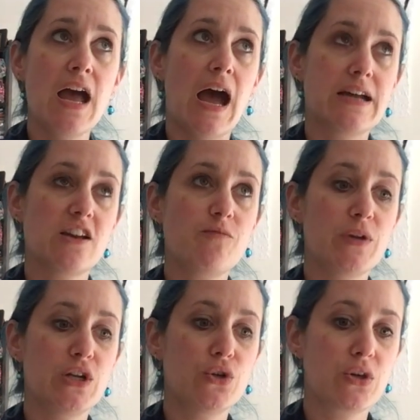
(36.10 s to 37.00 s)
as I've
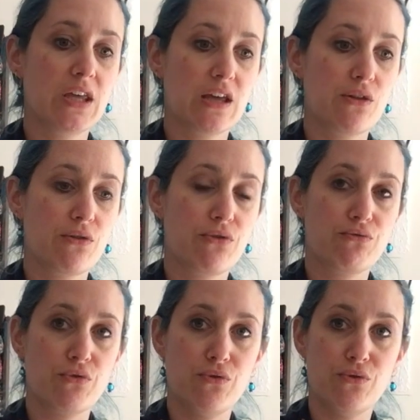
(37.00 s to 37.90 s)
been looking
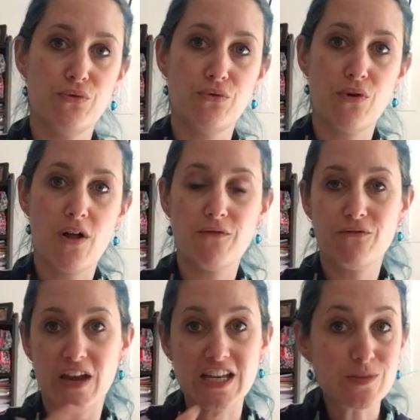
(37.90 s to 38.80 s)
through
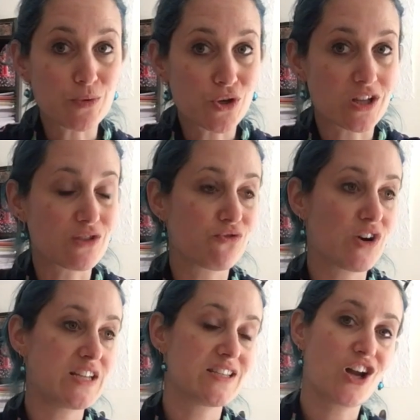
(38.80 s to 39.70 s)
Facebook and the
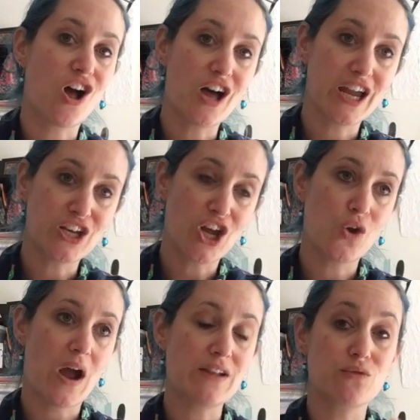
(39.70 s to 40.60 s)
friends that I
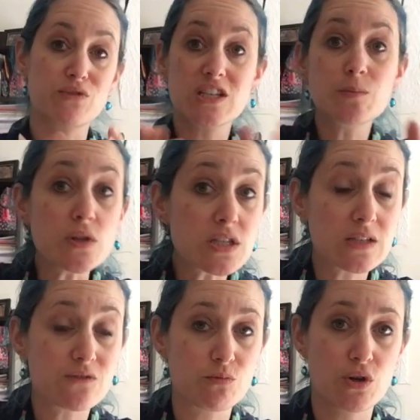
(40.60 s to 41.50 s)
know and the
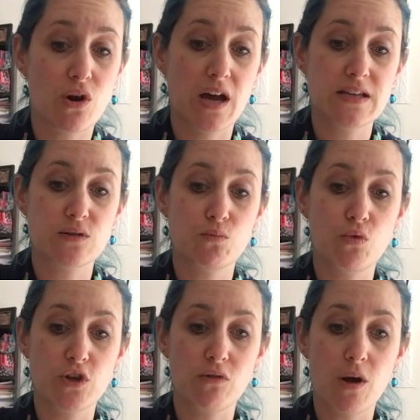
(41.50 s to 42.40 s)
responses from you guys on
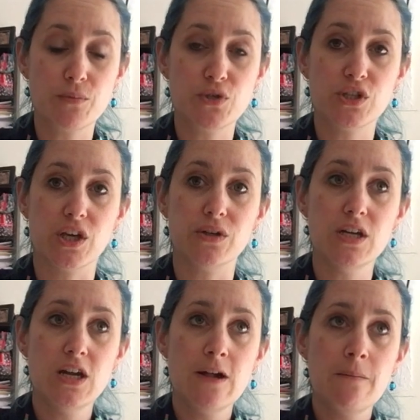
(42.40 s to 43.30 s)
what you're up to,
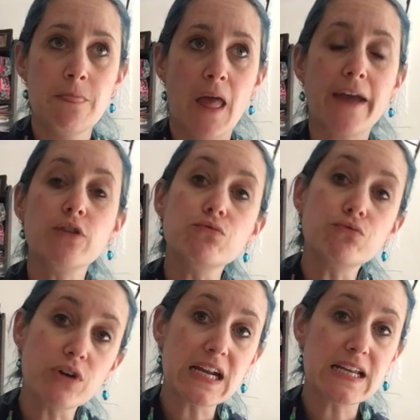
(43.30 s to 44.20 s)
I can
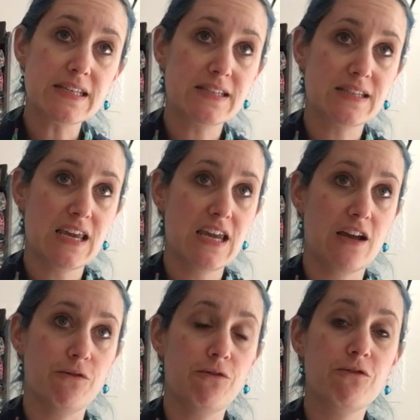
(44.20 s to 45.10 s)
really see
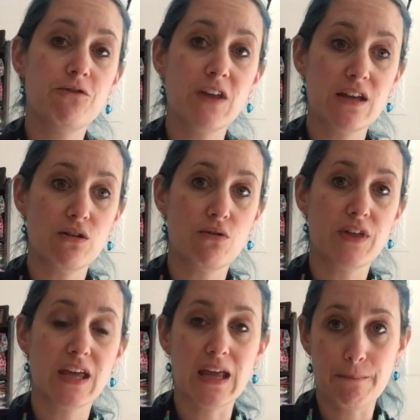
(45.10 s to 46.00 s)
and feel
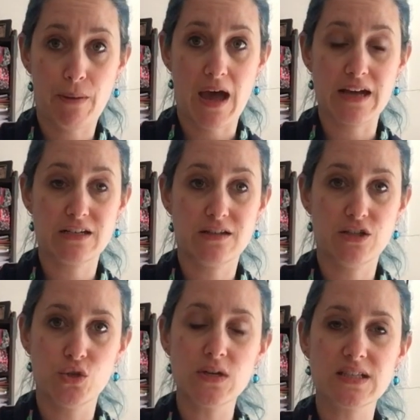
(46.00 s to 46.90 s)
the impact that
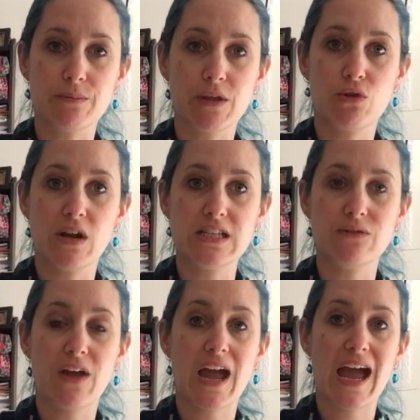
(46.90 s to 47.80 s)
doing something creative
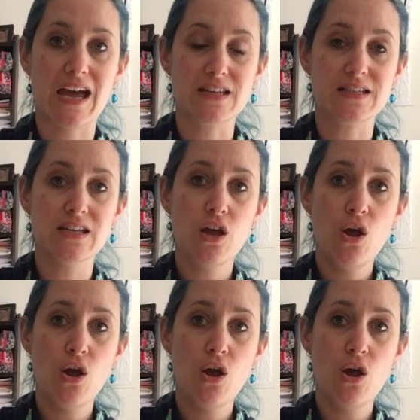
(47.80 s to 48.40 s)
has